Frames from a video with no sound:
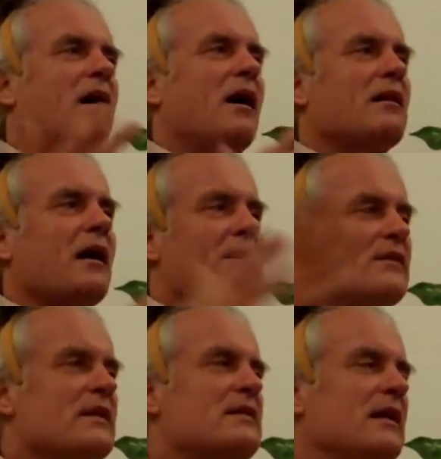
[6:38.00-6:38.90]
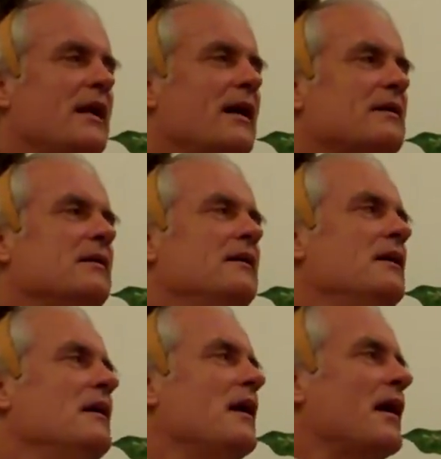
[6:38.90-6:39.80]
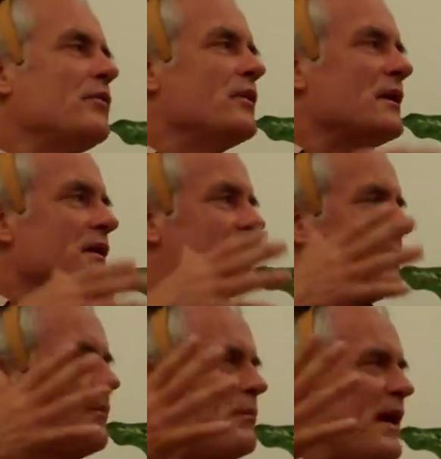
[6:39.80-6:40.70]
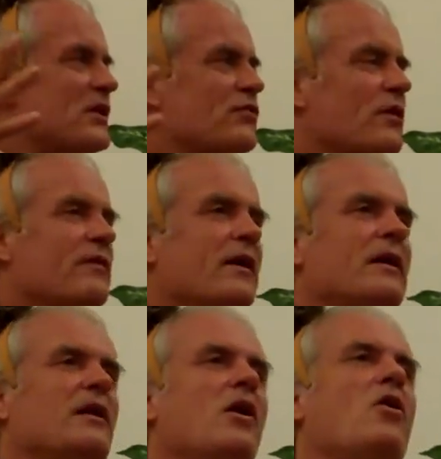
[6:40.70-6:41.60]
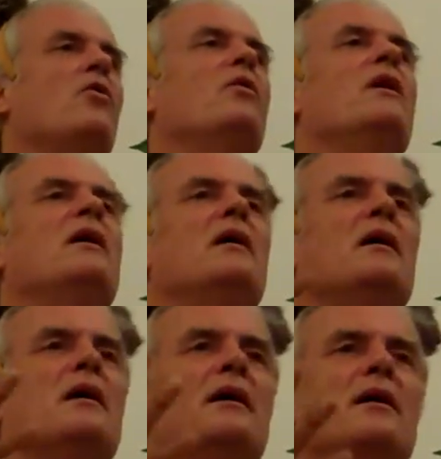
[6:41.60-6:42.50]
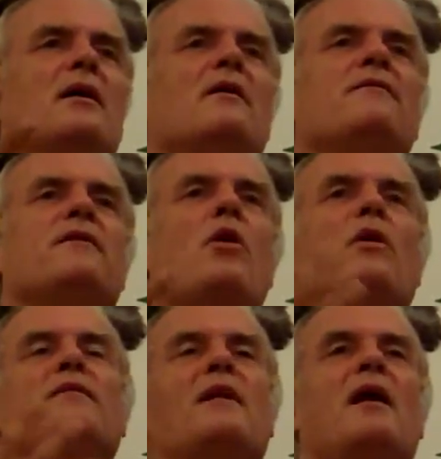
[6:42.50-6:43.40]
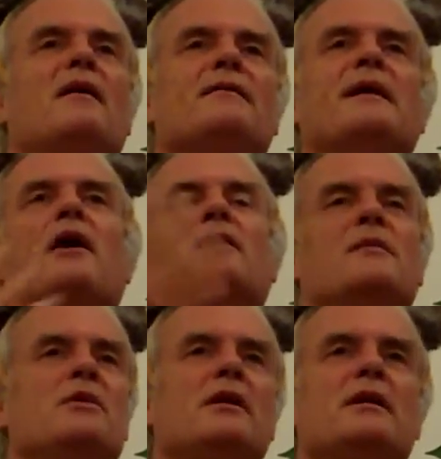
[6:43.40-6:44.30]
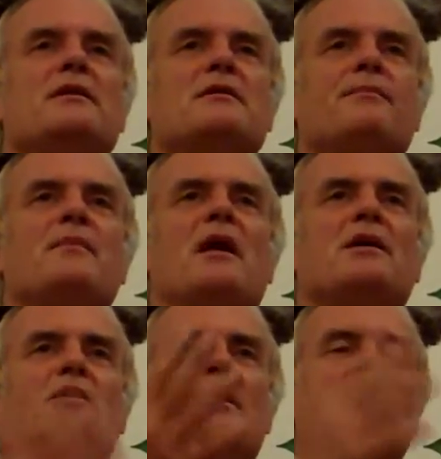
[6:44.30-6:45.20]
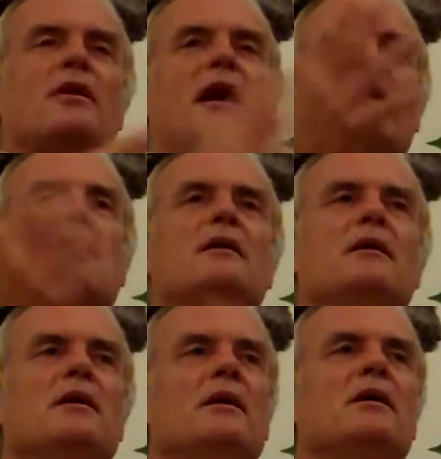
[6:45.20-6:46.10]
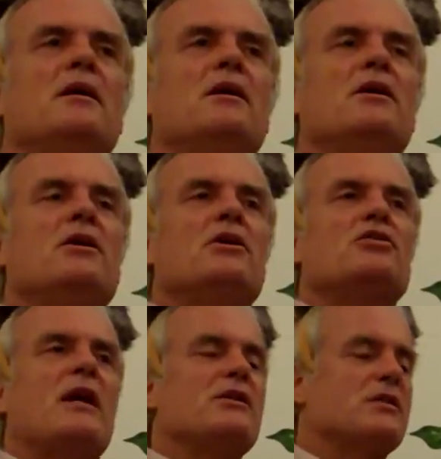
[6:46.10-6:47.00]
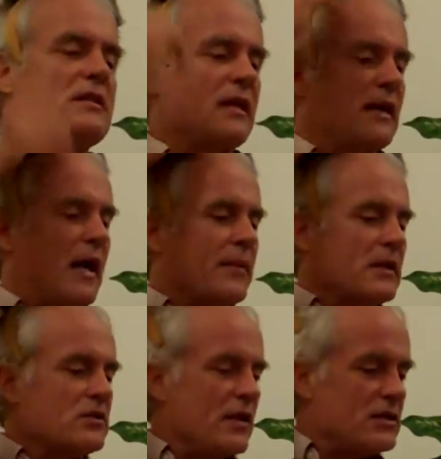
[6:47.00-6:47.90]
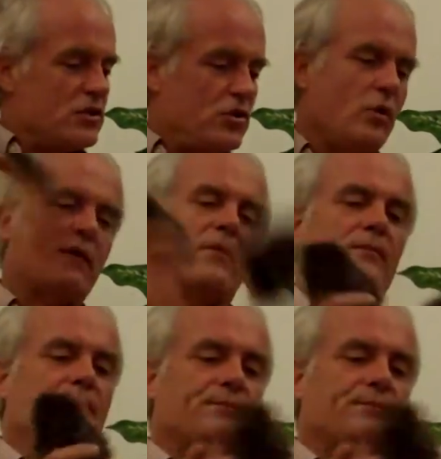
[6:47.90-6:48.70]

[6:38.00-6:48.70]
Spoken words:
a lot of disconnect. It really makes for a very low flow of love in our communities until we learn how to change these dynamics. So that's two of them.